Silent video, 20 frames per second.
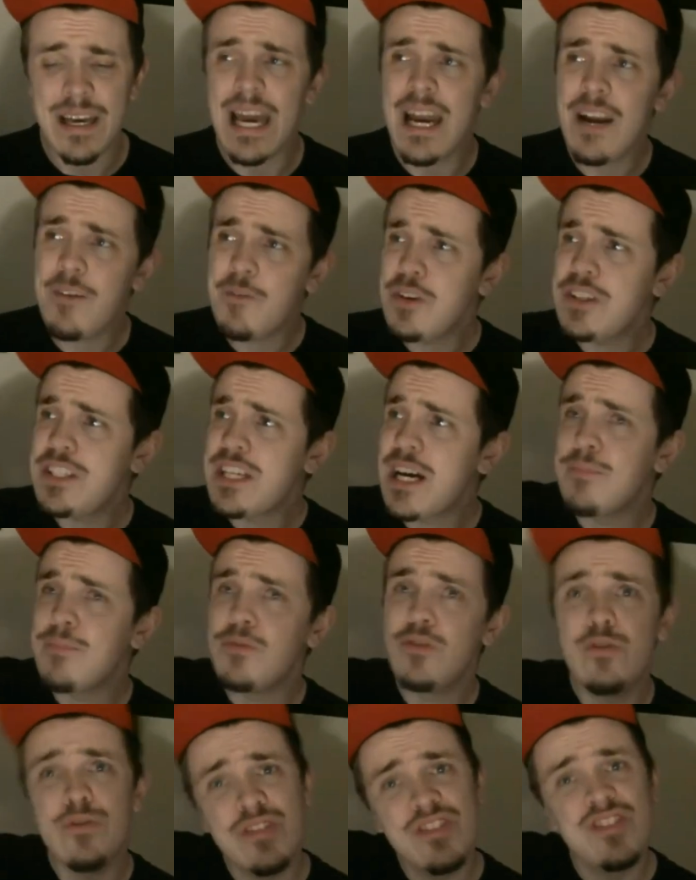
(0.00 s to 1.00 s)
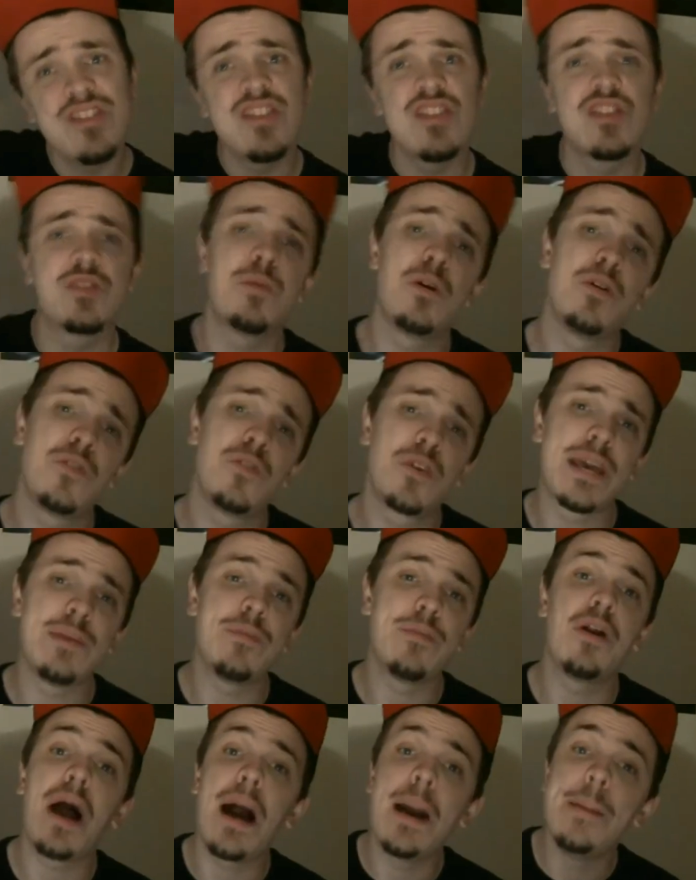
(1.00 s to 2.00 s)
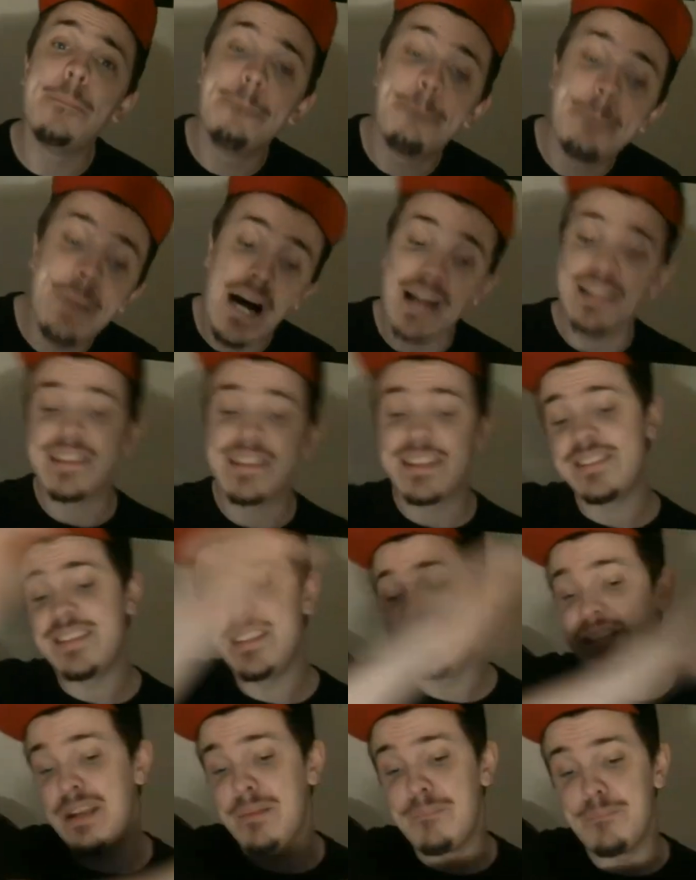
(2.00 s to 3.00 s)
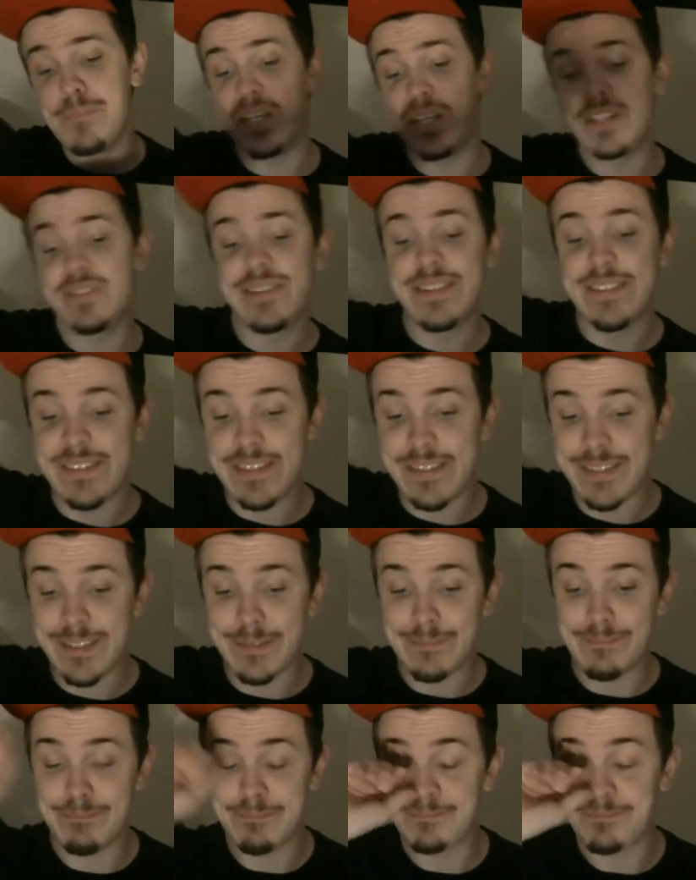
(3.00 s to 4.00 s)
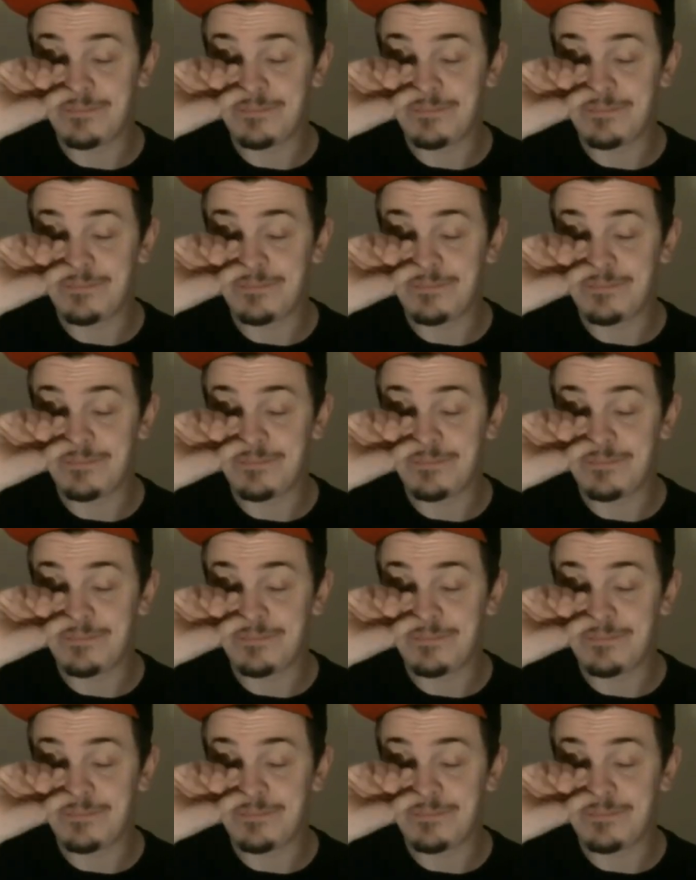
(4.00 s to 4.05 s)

Every time a new season of Smallville came out, I bought the season and binged the season.